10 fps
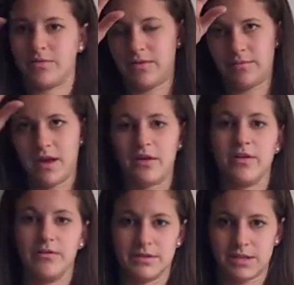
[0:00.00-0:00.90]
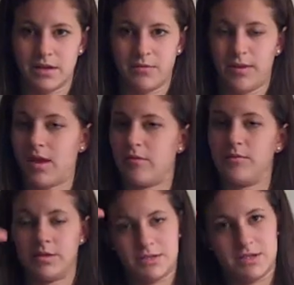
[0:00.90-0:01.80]
the title of the slide would be
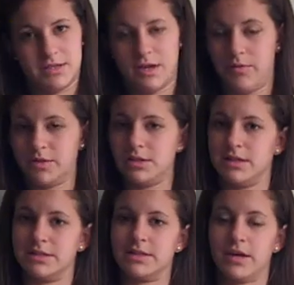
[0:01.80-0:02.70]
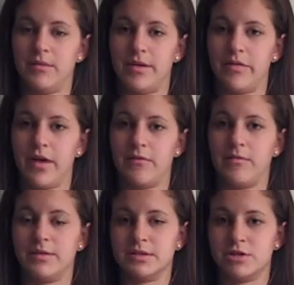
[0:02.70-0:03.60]
government. She'd tell what she needs to tell about the
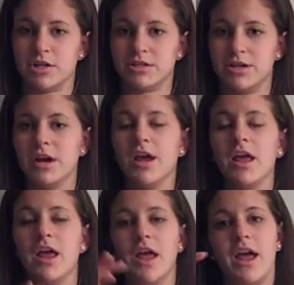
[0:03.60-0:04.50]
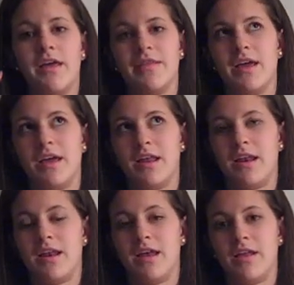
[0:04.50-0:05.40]
government structure. And
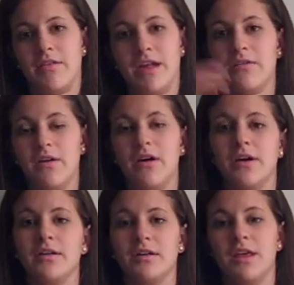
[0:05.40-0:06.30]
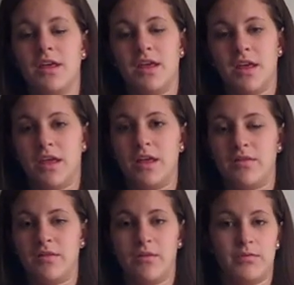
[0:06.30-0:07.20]
then later on
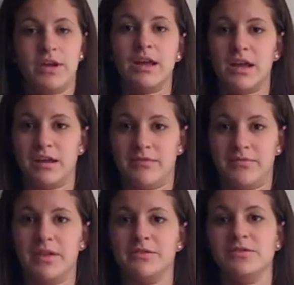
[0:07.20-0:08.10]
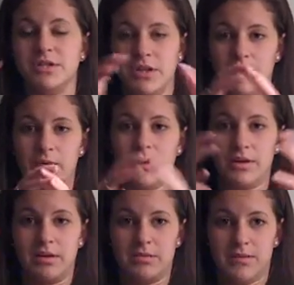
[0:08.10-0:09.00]
in the reading, then she
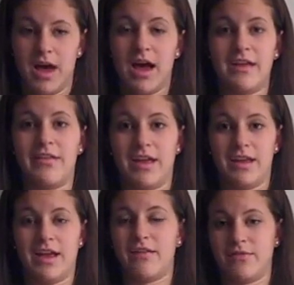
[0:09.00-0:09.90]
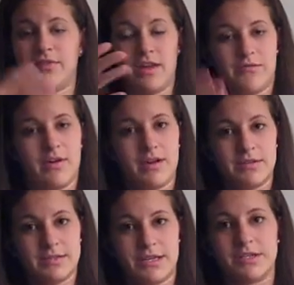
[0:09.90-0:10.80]
would highlight, after they've read
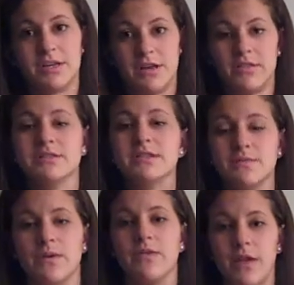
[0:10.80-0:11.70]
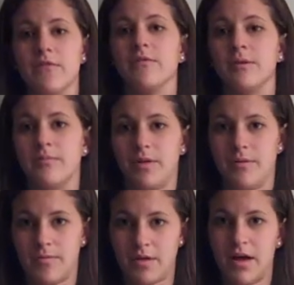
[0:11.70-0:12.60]
a section, now this is what the government
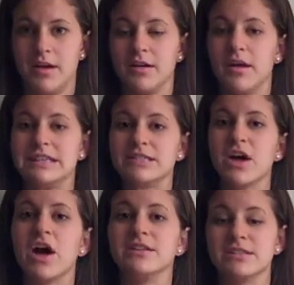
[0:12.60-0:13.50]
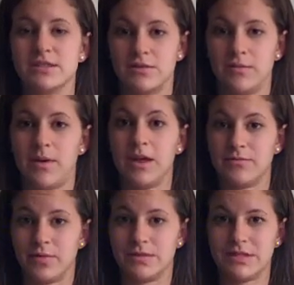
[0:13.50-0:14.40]
blah, blah, blah, and is constantly
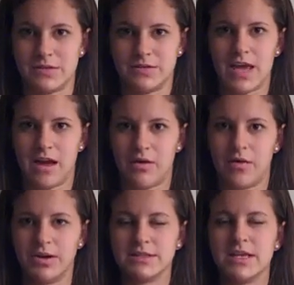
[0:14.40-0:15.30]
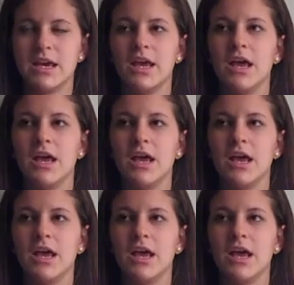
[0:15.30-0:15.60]
reinforcing those categories